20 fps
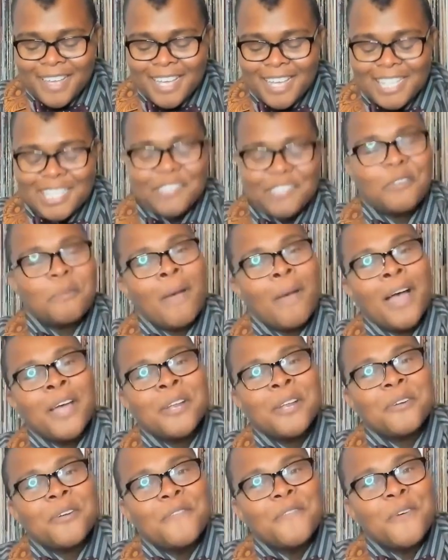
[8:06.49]
is a
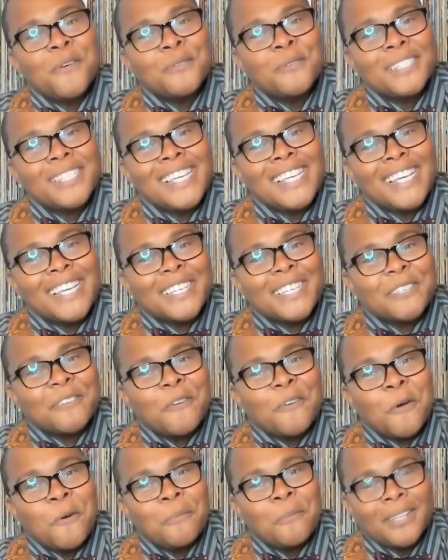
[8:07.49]
reminder of those things, of
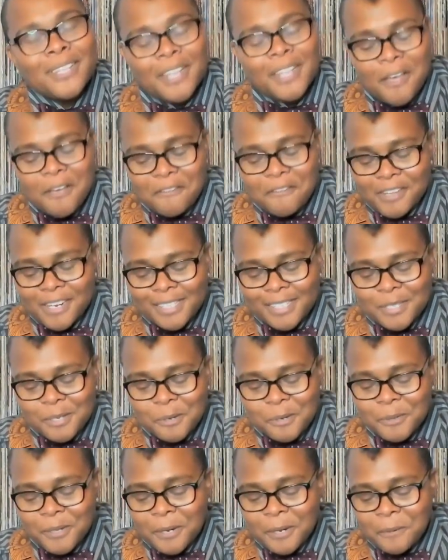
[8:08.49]
hope and love in its
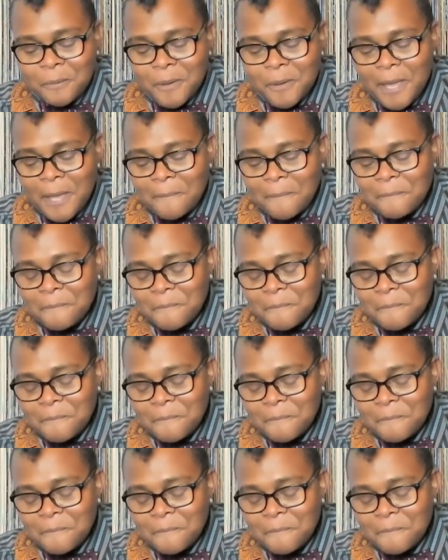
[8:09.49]
own little way.